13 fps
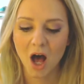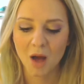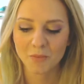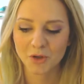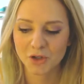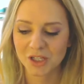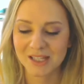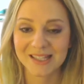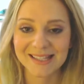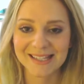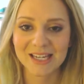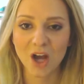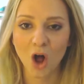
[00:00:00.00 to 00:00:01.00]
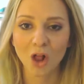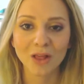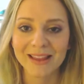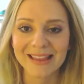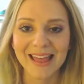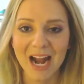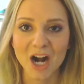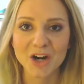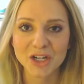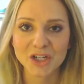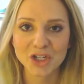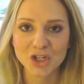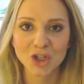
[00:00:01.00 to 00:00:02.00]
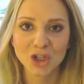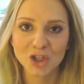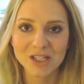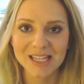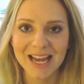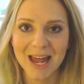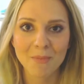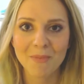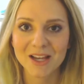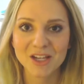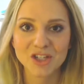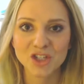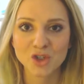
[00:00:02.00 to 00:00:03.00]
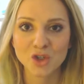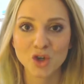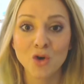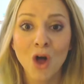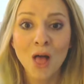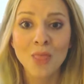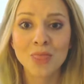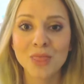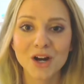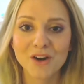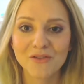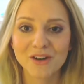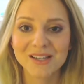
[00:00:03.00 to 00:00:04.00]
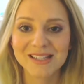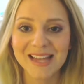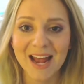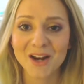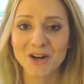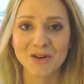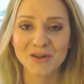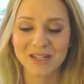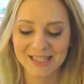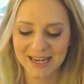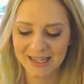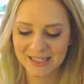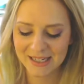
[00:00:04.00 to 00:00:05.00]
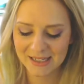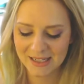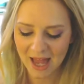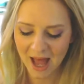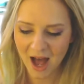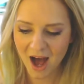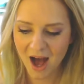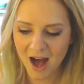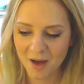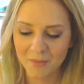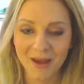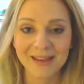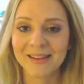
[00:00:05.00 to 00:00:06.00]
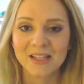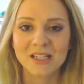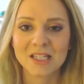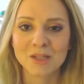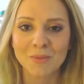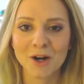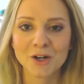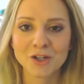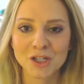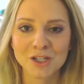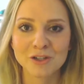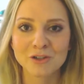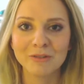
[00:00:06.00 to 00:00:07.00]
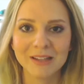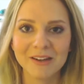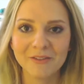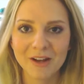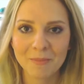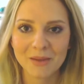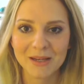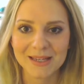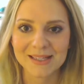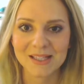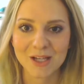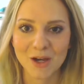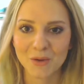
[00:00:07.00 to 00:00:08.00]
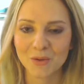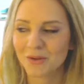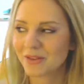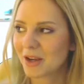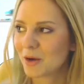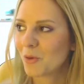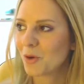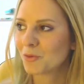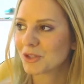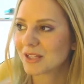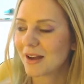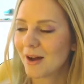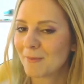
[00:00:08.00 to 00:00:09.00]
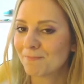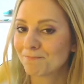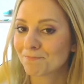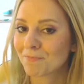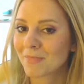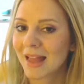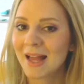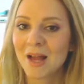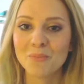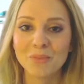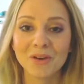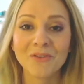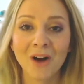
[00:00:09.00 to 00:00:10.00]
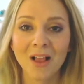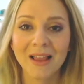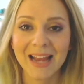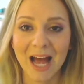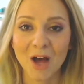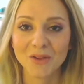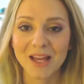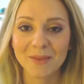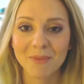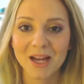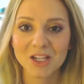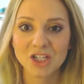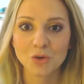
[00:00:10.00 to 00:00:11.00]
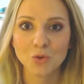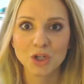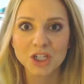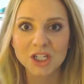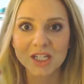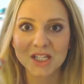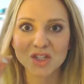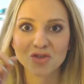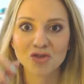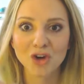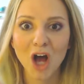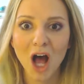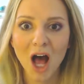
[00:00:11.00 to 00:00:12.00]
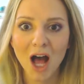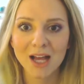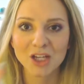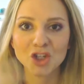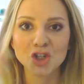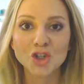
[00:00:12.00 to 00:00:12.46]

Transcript: you just see all that hair that you're losing, and it makes you so nervous and irritated, and it is better just to leave them, because so they won't be falling out that much, which is wrong. You